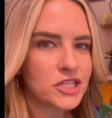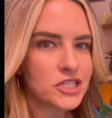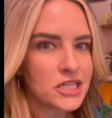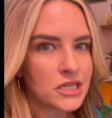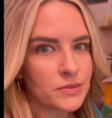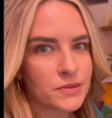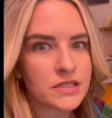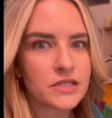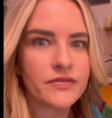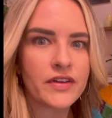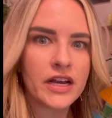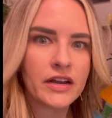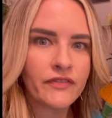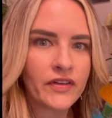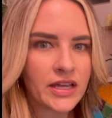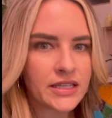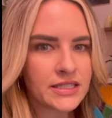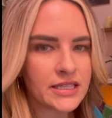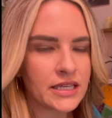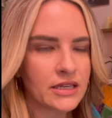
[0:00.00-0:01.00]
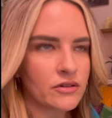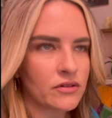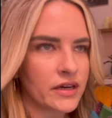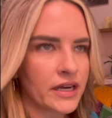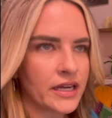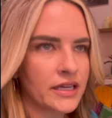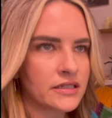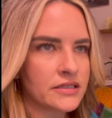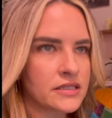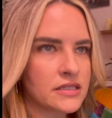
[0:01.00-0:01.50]
she was a very fancy
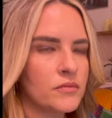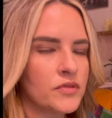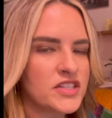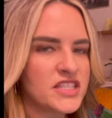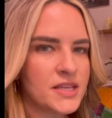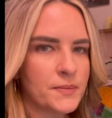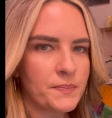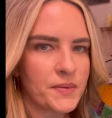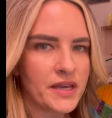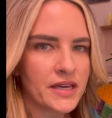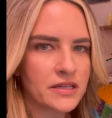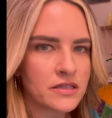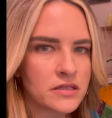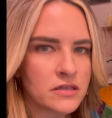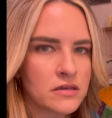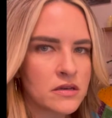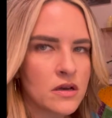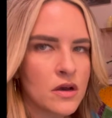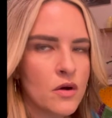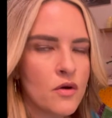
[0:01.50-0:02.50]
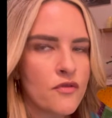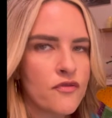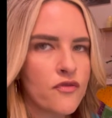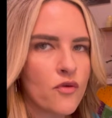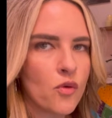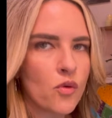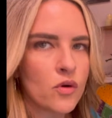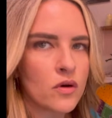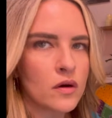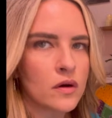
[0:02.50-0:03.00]
grant recipient
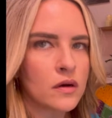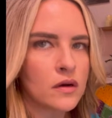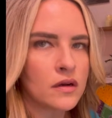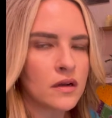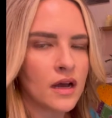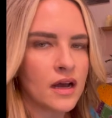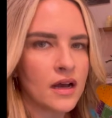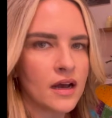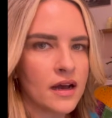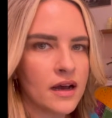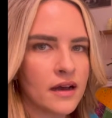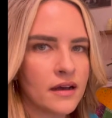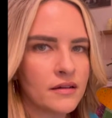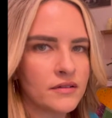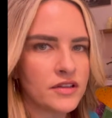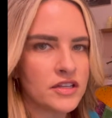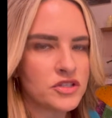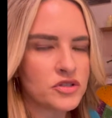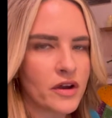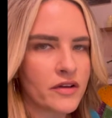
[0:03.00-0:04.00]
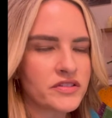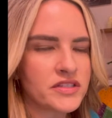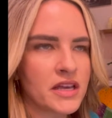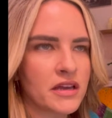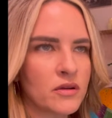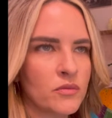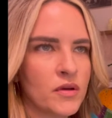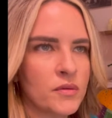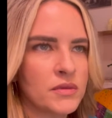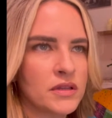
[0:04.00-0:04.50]
for the Travis
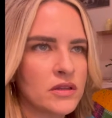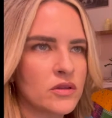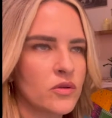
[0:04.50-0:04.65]
County Women